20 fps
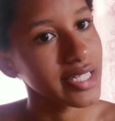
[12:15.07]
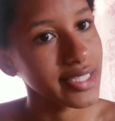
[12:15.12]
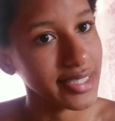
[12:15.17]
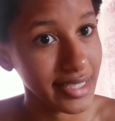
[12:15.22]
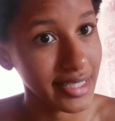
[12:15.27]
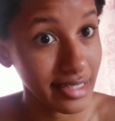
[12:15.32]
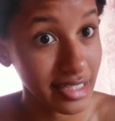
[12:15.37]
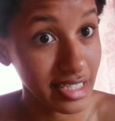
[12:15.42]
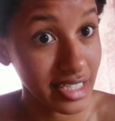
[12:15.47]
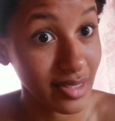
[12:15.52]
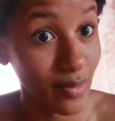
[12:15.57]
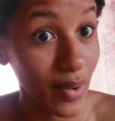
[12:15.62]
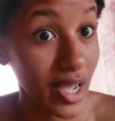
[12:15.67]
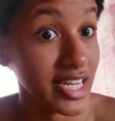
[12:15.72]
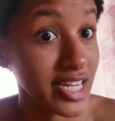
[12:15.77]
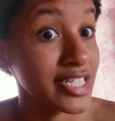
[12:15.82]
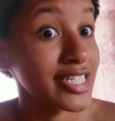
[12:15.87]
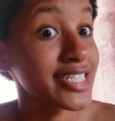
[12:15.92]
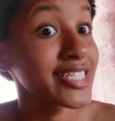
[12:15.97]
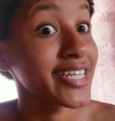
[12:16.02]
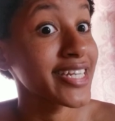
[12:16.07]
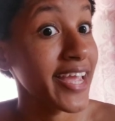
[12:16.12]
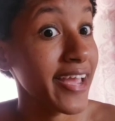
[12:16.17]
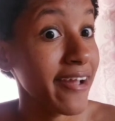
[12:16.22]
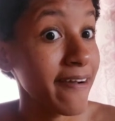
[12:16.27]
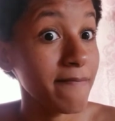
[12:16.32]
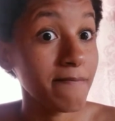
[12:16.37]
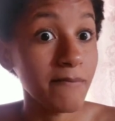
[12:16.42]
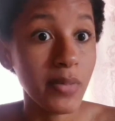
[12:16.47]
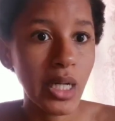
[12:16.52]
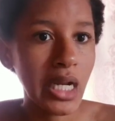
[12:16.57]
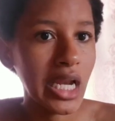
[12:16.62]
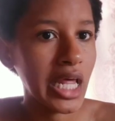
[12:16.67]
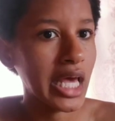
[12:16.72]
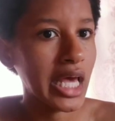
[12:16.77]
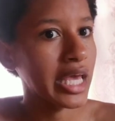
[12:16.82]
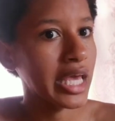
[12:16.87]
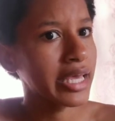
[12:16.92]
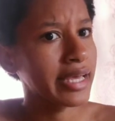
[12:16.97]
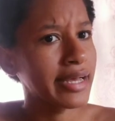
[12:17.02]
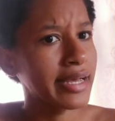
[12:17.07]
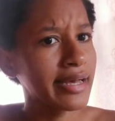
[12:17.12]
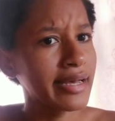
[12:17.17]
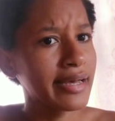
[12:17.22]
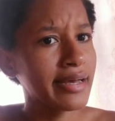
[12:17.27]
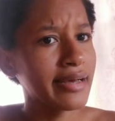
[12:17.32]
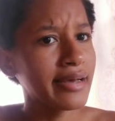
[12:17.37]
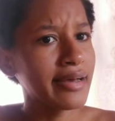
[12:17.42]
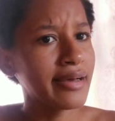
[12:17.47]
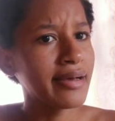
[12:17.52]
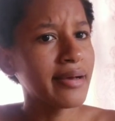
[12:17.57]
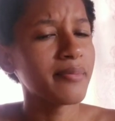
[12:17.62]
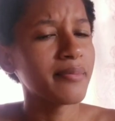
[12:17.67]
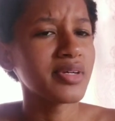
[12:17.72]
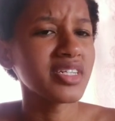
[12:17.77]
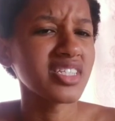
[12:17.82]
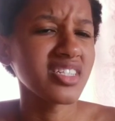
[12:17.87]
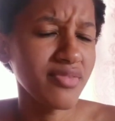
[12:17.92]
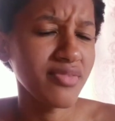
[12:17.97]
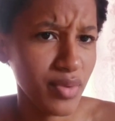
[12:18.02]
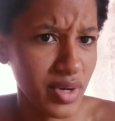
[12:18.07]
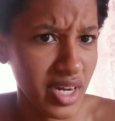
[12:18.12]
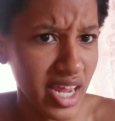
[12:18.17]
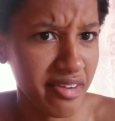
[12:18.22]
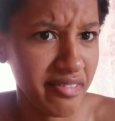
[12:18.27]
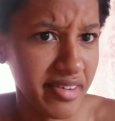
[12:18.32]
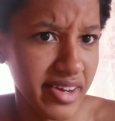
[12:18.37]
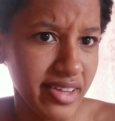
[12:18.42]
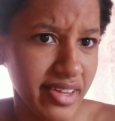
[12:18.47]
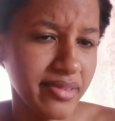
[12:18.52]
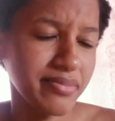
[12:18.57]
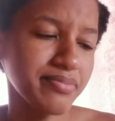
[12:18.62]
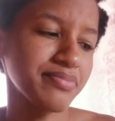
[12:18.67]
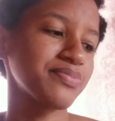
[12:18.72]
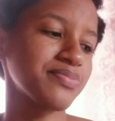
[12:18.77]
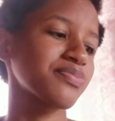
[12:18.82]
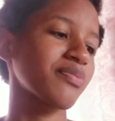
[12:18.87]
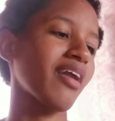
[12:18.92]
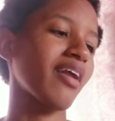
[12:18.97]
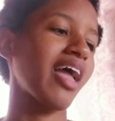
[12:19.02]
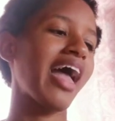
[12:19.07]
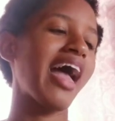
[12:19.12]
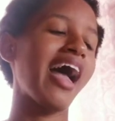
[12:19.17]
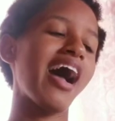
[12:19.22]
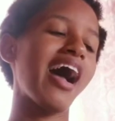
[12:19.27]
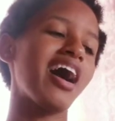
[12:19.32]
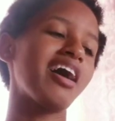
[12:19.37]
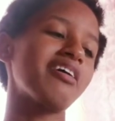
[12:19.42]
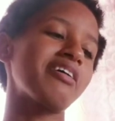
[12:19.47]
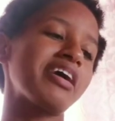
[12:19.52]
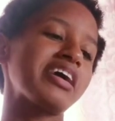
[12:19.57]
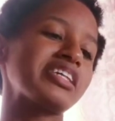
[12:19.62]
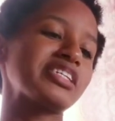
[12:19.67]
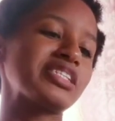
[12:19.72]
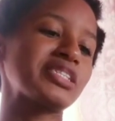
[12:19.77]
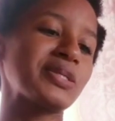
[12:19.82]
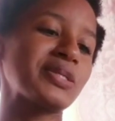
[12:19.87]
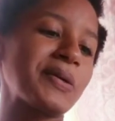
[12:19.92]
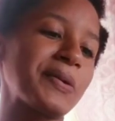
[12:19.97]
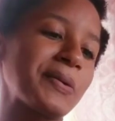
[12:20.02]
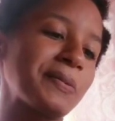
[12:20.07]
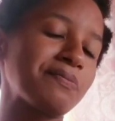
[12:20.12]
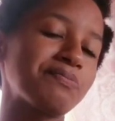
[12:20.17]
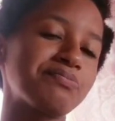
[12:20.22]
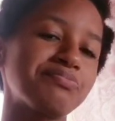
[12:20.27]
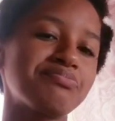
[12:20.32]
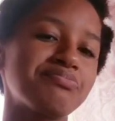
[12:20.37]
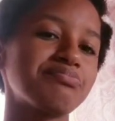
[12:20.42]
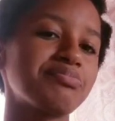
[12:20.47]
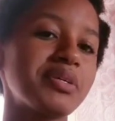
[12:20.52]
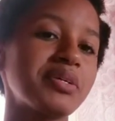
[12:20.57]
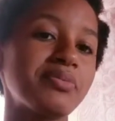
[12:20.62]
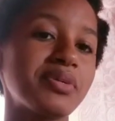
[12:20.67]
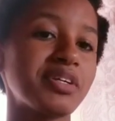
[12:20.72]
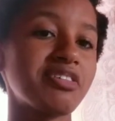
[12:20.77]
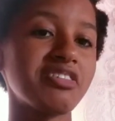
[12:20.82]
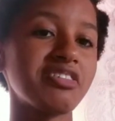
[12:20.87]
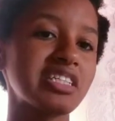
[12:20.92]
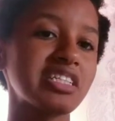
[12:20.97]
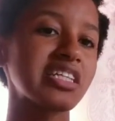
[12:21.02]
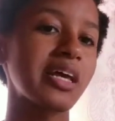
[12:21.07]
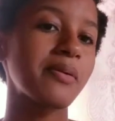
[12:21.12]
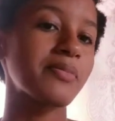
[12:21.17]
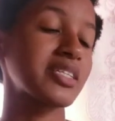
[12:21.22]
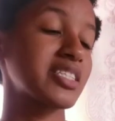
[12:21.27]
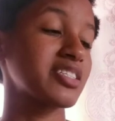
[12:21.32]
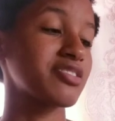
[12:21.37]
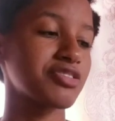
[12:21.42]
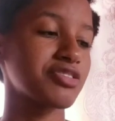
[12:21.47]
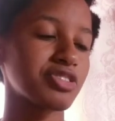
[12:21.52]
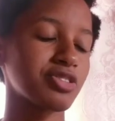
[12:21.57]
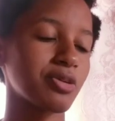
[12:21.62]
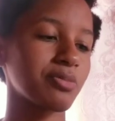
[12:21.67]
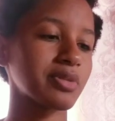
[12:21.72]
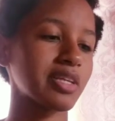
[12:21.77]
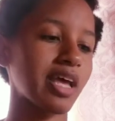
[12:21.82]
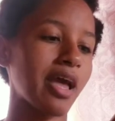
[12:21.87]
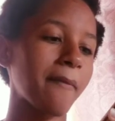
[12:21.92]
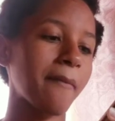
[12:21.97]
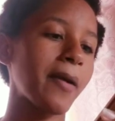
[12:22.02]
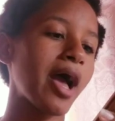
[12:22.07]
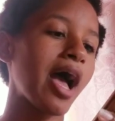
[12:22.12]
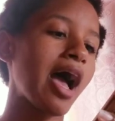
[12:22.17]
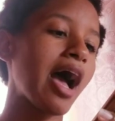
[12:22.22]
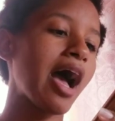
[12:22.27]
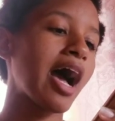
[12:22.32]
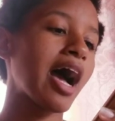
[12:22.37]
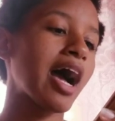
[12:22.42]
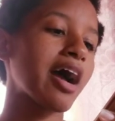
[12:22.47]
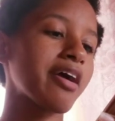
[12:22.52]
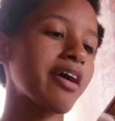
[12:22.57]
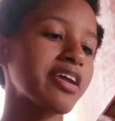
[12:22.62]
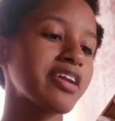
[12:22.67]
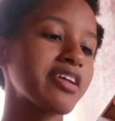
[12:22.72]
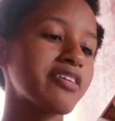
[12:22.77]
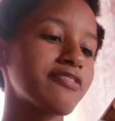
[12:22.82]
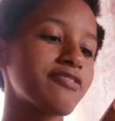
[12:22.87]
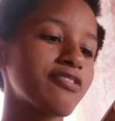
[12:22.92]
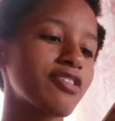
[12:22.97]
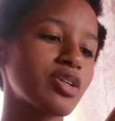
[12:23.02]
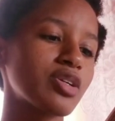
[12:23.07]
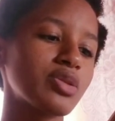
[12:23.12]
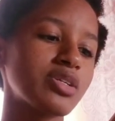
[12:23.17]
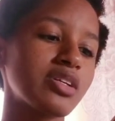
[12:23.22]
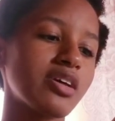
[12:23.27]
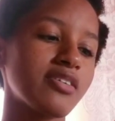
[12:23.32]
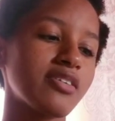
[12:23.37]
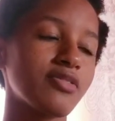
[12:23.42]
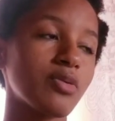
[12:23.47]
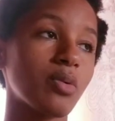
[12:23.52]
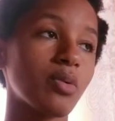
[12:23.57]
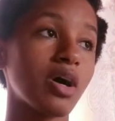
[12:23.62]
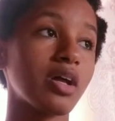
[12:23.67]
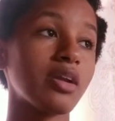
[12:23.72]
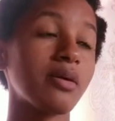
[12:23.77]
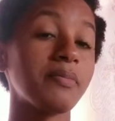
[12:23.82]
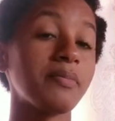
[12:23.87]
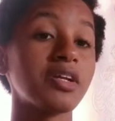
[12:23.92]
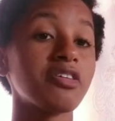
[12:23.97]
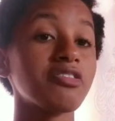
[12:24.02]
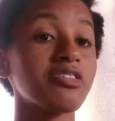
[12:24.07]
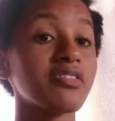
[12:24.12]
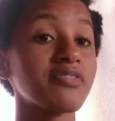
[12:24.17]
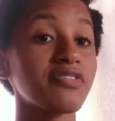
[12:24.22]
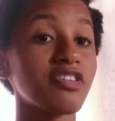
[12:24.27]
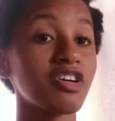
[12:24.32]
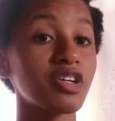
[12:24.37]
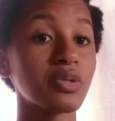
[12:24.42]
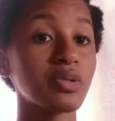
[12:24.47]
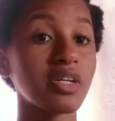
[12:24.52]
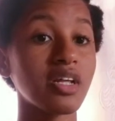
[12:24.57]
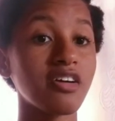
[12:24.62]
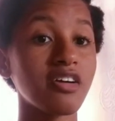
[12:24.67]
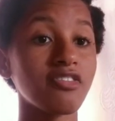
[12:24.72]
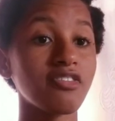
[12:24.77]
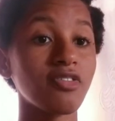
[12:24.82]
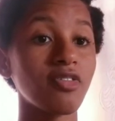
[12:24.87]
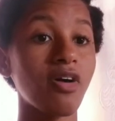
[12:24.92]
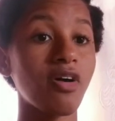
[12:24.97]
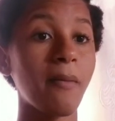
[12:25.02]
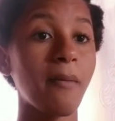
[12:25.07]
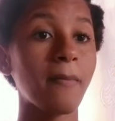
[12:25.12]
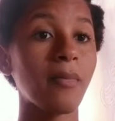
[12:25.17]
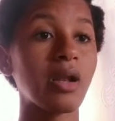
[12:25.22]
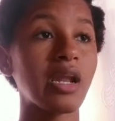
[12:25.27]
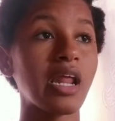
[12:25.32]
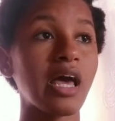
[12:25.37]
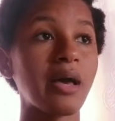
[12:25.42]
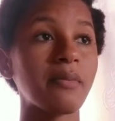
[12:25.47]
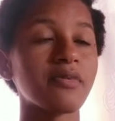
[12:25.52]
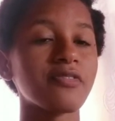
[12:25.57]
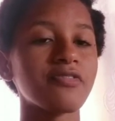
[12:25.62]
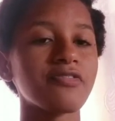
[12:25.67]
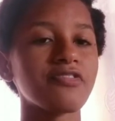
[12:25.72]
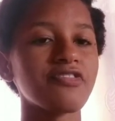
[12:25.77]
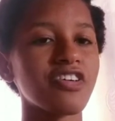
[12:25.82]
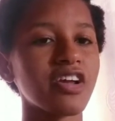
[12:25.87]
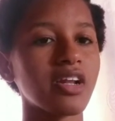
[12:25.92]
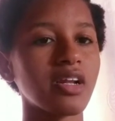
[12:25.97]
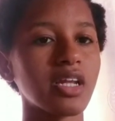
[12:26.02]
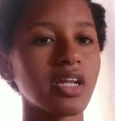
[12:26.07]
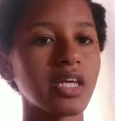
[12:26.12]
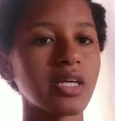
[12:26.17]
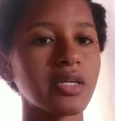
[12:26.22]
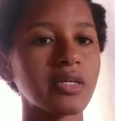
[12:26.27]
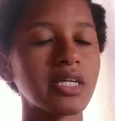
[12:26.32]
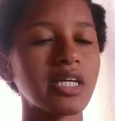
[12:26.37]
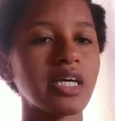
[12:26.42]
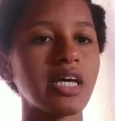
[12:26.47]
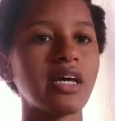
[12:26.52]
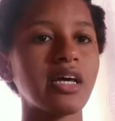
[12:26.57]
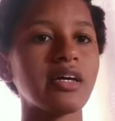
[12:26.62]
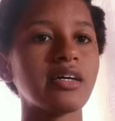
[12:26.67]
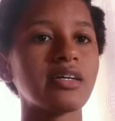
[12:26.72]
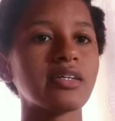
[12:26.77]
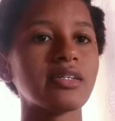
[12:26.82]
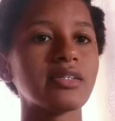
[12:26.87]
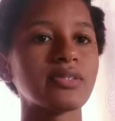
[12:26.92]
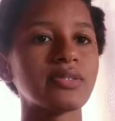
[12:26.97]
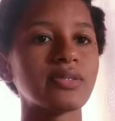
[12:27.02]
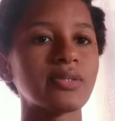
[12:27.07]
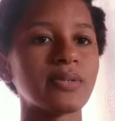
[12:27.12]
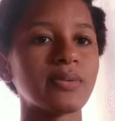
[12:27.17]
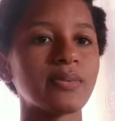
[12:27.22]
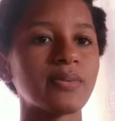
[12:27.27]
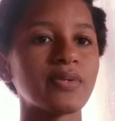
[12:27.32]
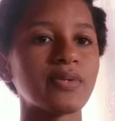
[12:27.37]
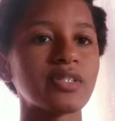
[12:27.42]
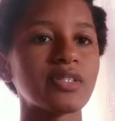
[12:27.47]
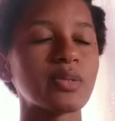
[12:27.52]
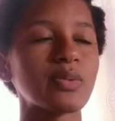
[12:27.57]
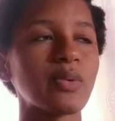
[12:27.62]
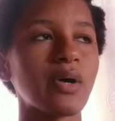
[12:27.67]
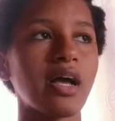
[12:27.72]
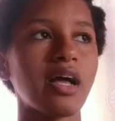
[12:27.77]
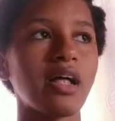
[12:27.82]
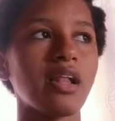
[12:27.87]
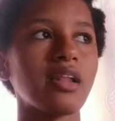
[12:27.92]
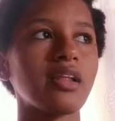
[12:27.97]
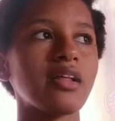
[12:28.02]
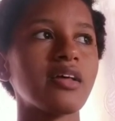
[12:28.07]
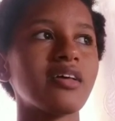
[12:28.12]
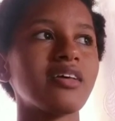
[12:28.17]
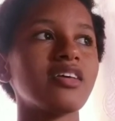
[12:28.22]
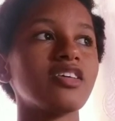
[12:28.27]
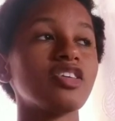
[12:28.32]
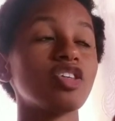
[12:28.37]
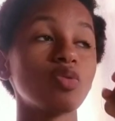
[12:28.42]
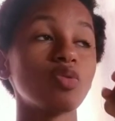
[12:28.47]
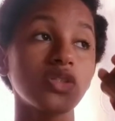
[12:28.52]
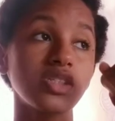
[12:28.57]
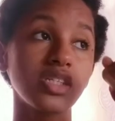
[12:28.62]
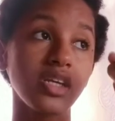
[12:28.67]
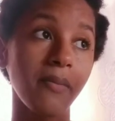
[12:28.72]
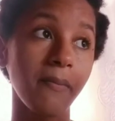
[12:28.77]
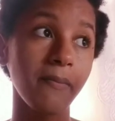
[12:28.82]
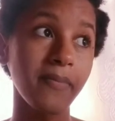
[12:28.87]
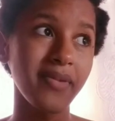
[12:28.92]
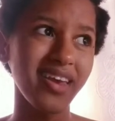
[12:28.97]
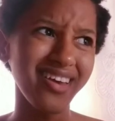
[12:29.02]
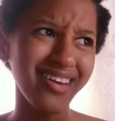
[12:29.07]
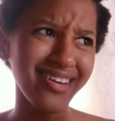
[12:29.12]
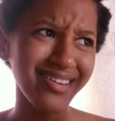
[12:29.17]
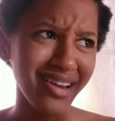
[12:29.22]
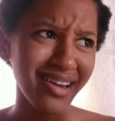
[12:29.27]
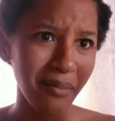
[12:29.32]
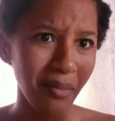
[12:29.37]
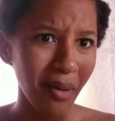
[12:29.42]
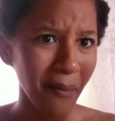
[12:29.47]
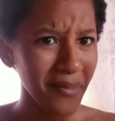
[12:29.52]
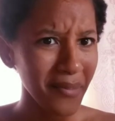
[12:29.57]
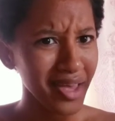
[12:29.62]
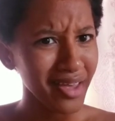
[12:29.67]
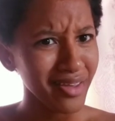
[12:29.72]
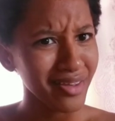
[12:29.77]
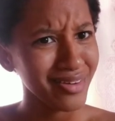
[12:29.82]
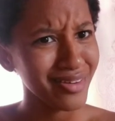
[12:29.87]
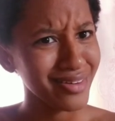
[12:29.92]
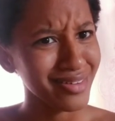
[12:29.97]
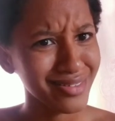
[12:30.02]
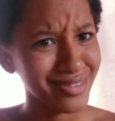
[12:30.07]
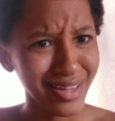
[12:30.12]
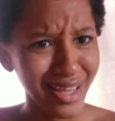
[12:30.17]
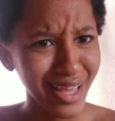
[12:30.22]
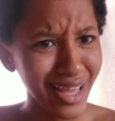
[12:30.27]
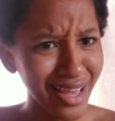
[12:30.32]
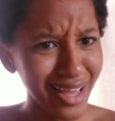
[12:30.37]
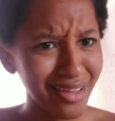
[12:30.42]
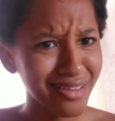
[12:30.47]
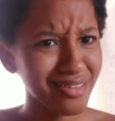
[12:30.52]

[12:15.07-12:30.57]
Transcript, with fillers: It's your shape. Shape not ready. All right, so. People not really take me serious sometimes. Alright, they're afraid with everyone. I'm not really afraid with everyone, but like, I'm friendly. So most while you think me there, but me ain't not there.